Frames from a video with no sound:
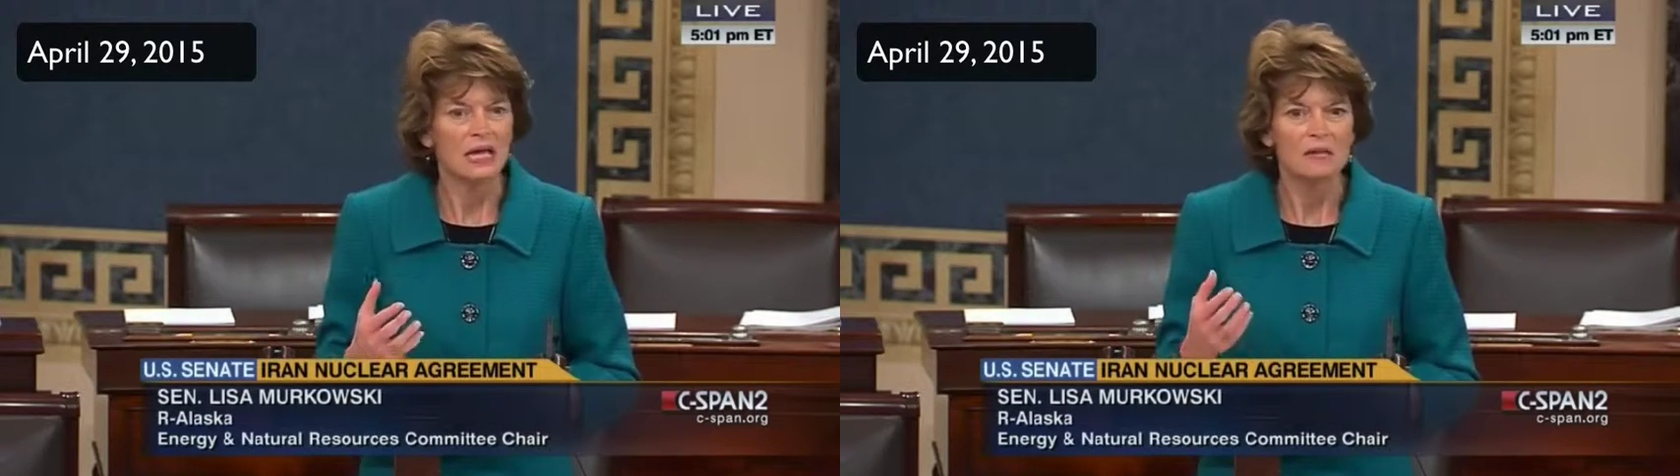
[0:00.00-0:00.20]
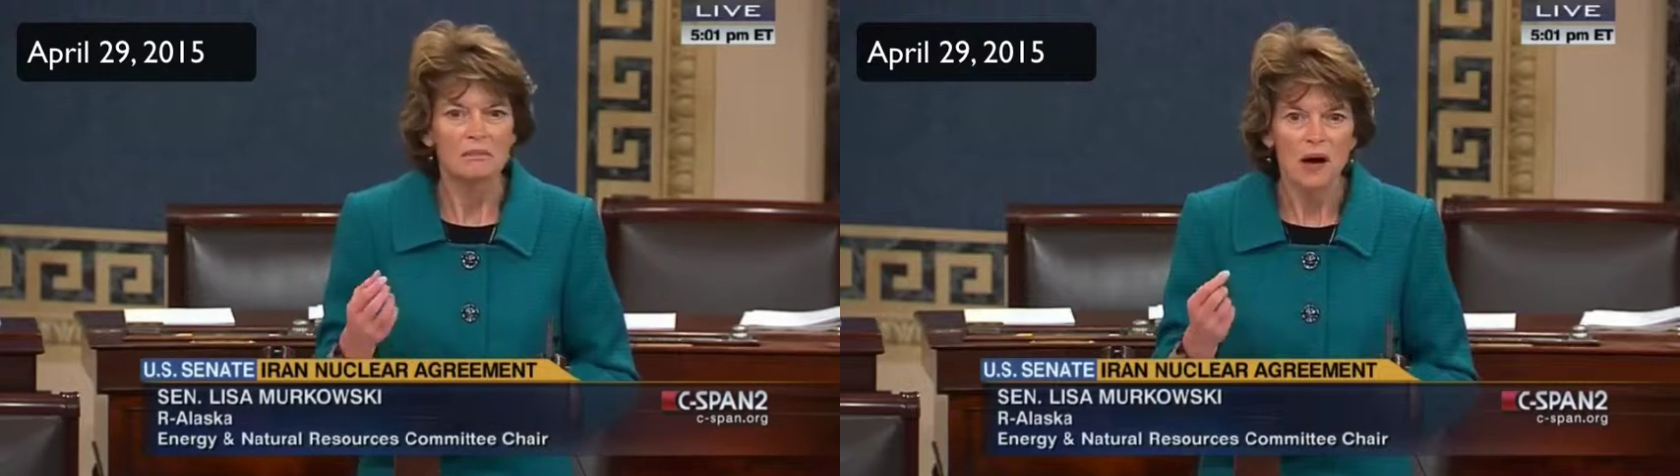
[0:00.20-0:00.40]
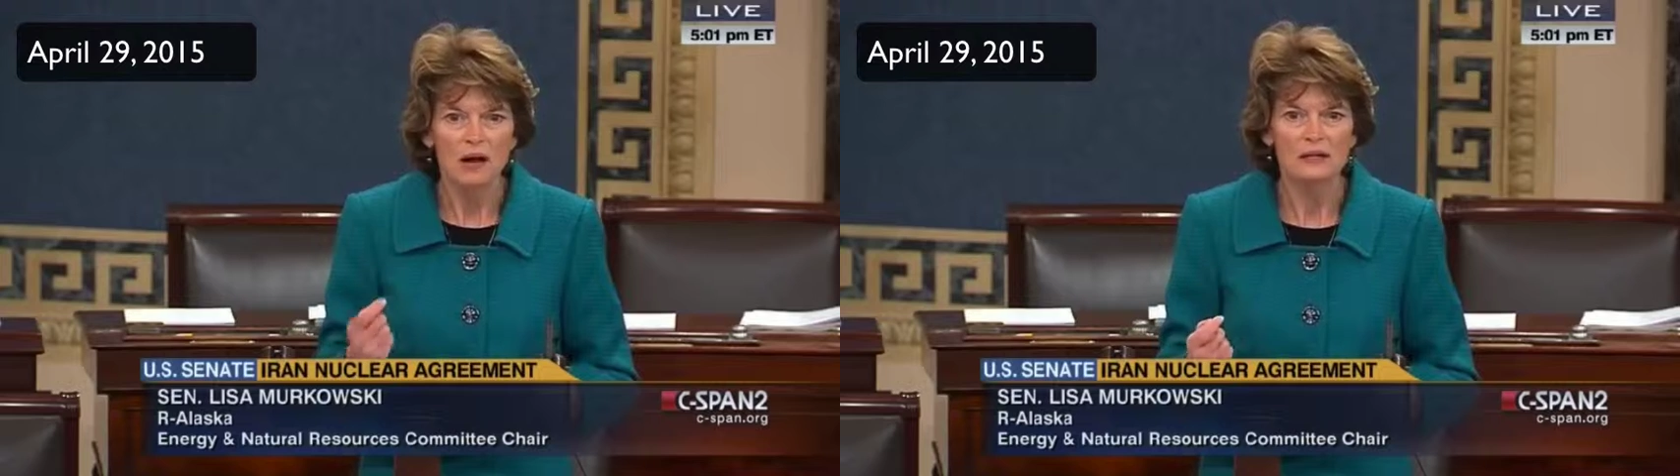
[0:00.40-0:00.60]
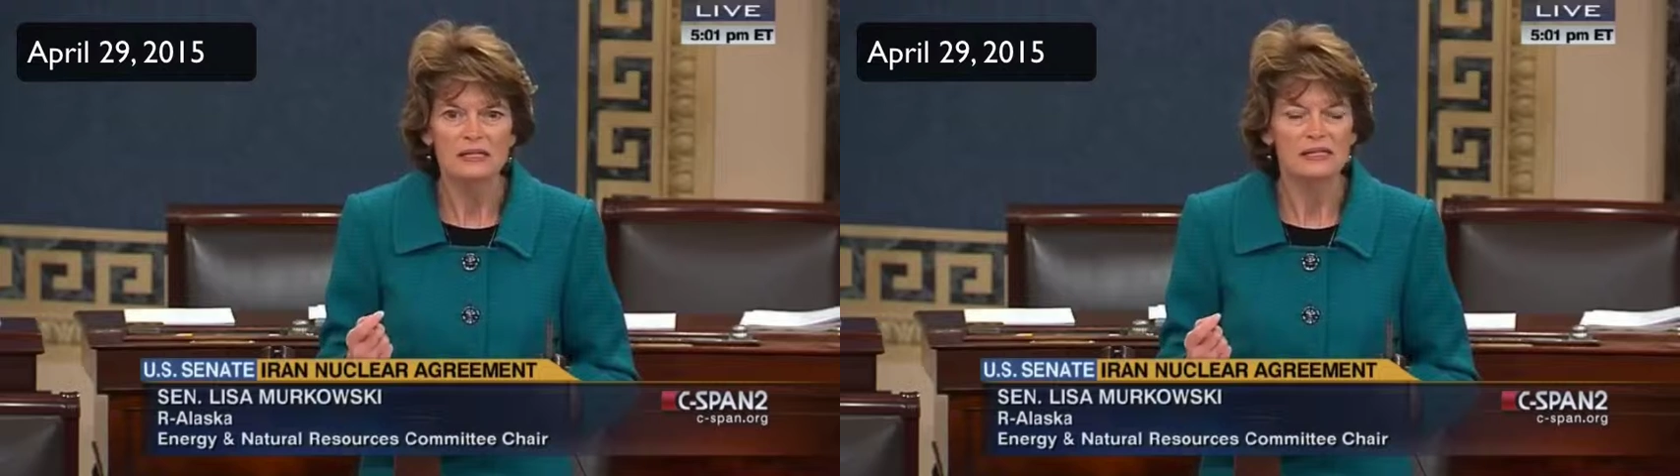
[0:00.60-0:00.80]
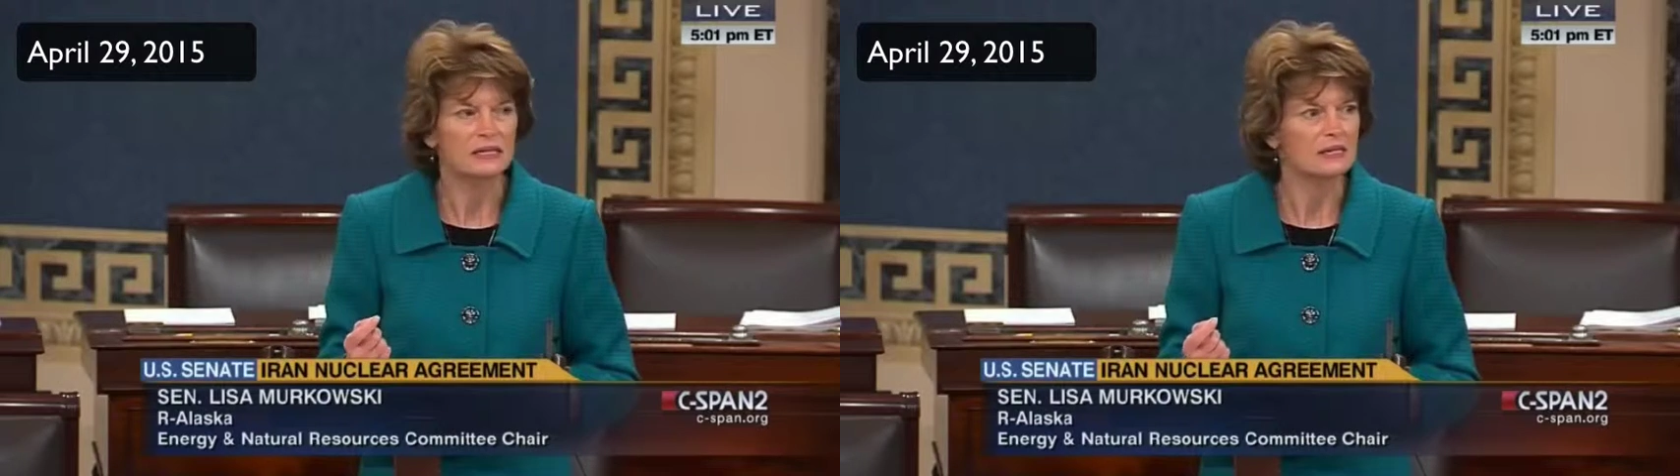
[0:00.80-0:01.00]
in
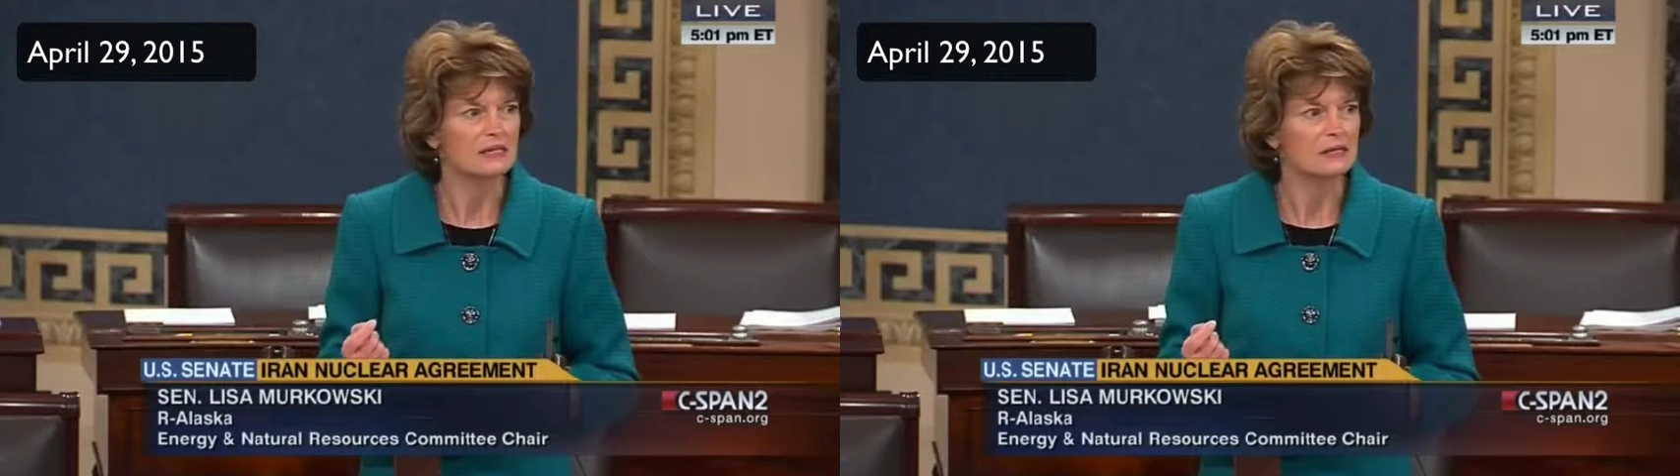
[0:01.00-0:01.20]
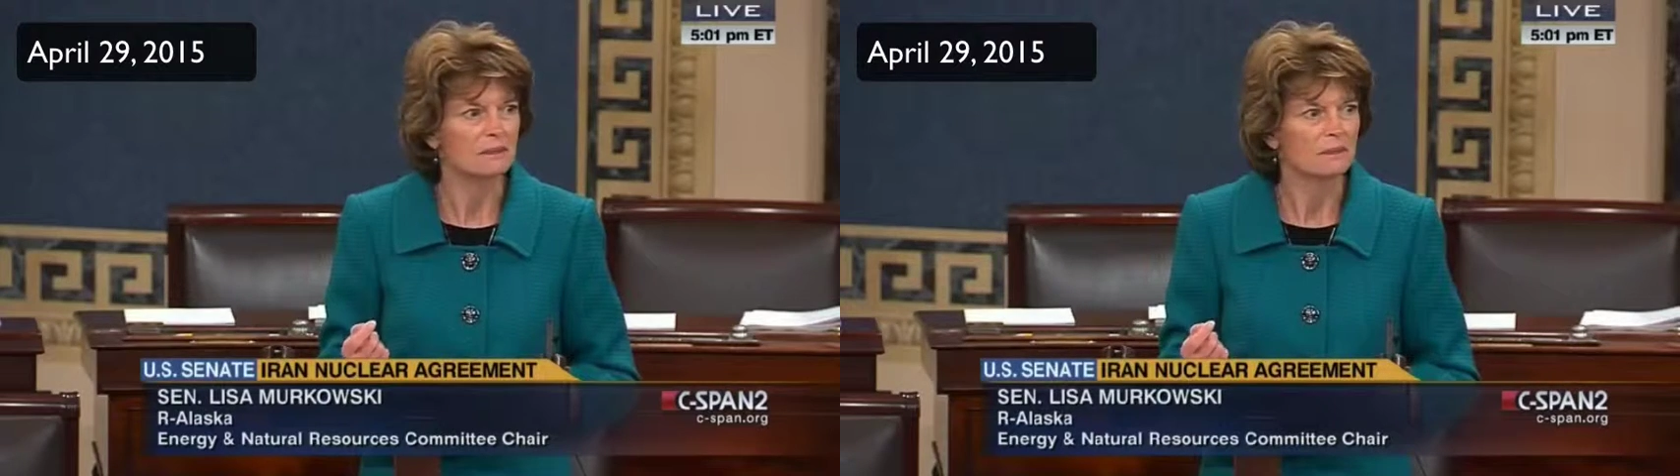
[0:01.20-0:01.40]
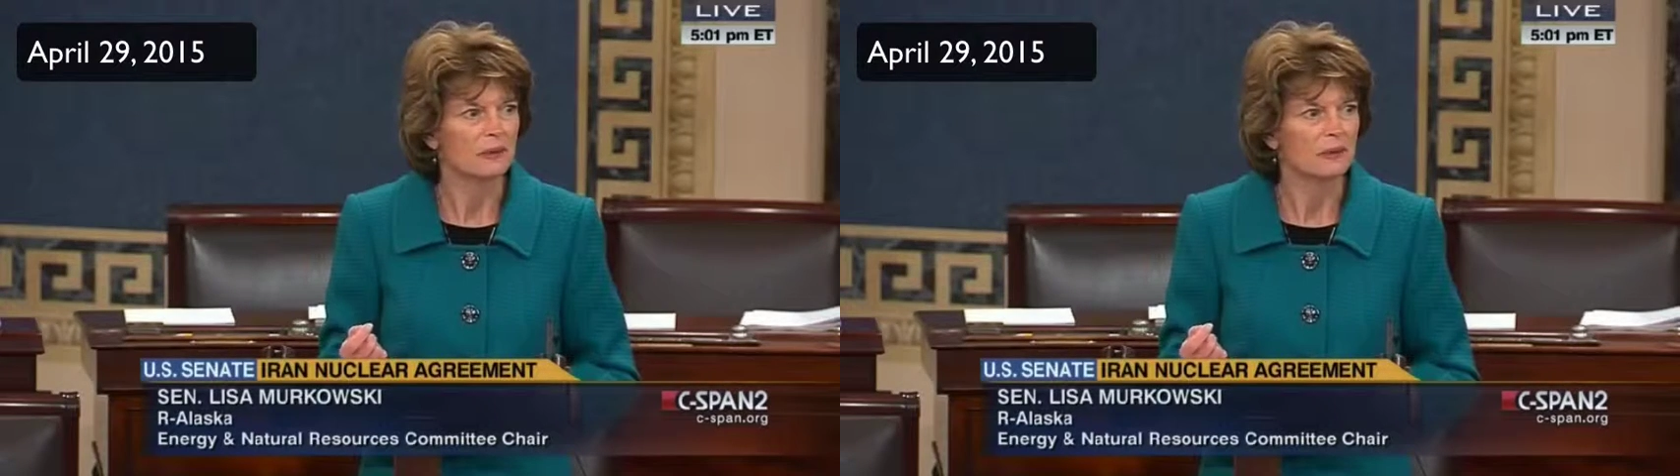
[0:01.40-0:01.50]
policies